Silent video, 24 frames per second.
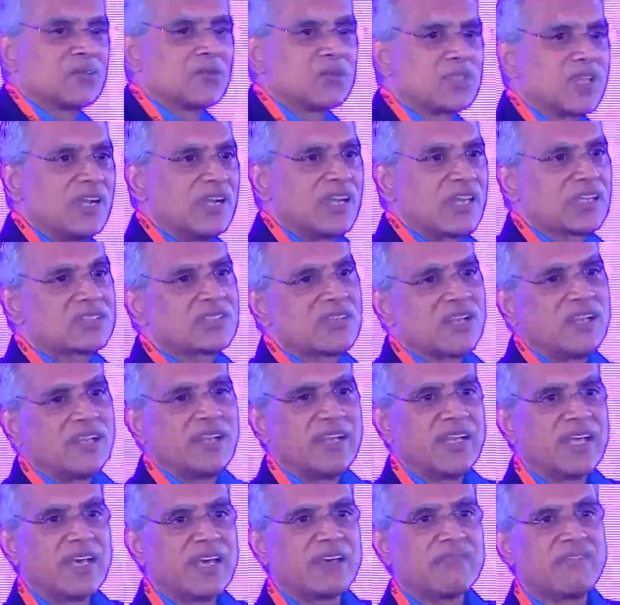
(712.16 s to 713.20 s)
an industrial
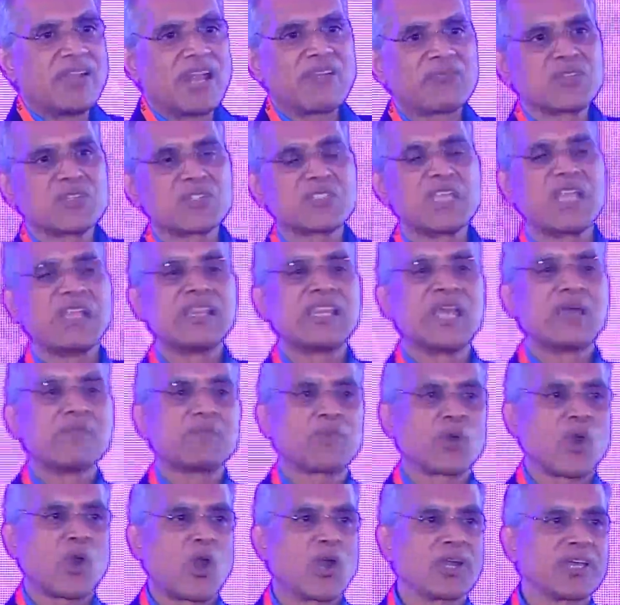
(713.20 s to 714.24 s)
leader, will have to sell their
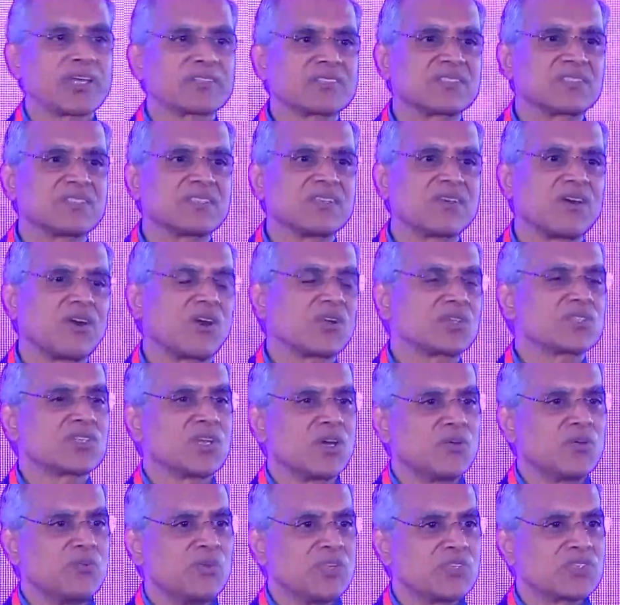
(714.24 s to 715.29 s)
products or
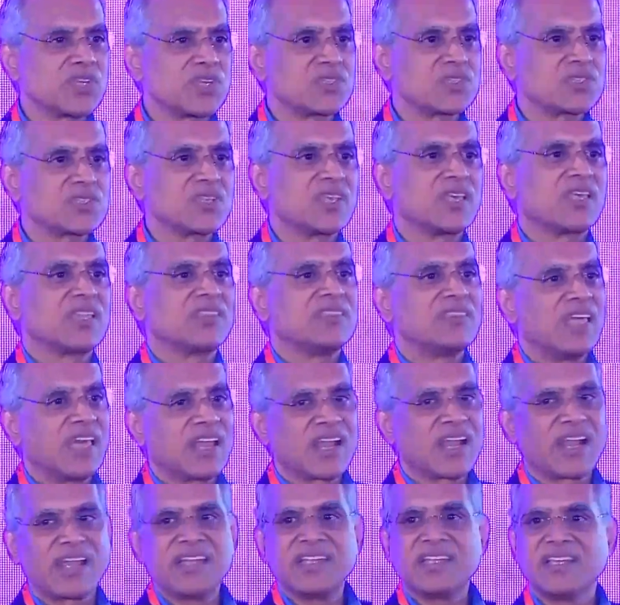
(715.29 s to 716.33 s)
services, their
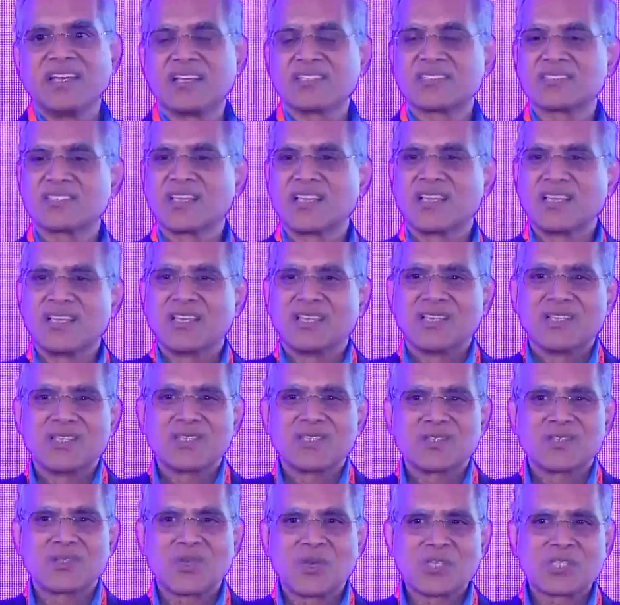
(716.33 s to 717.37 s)
ideas.
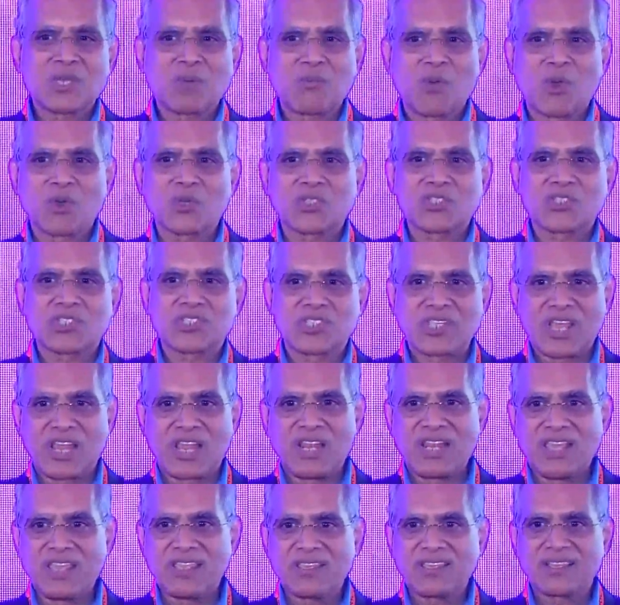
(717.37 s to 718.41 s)
So it's about
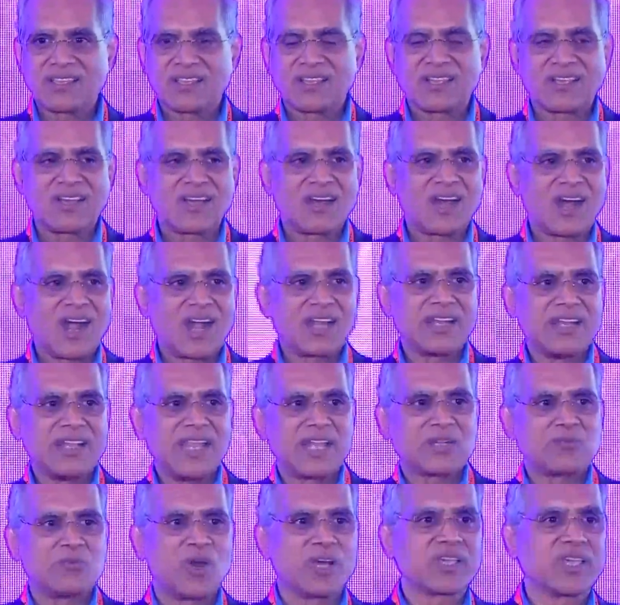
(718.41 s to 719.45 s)
selling and
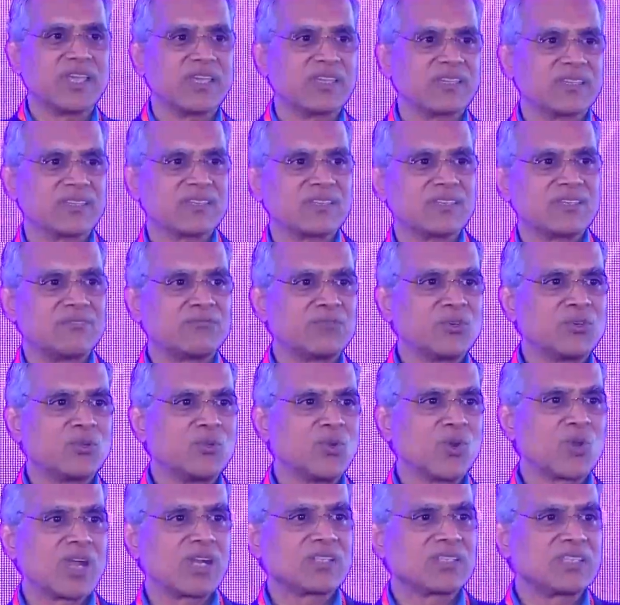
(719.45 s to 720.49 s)
networking. If you
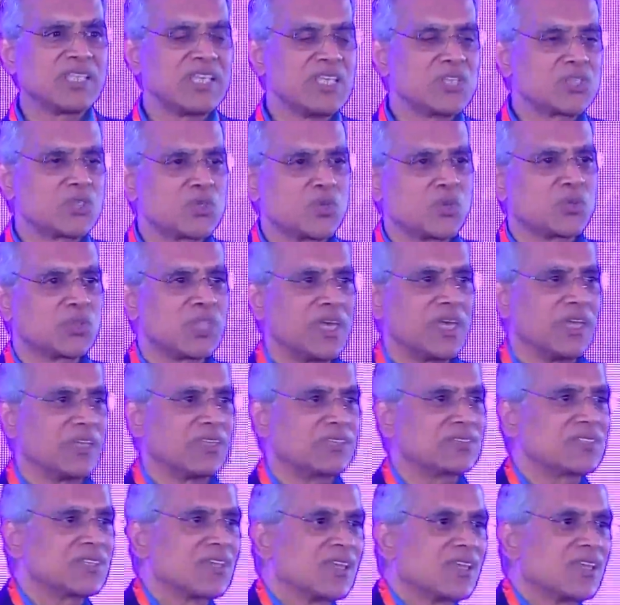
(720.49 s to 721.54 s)
look at these two things,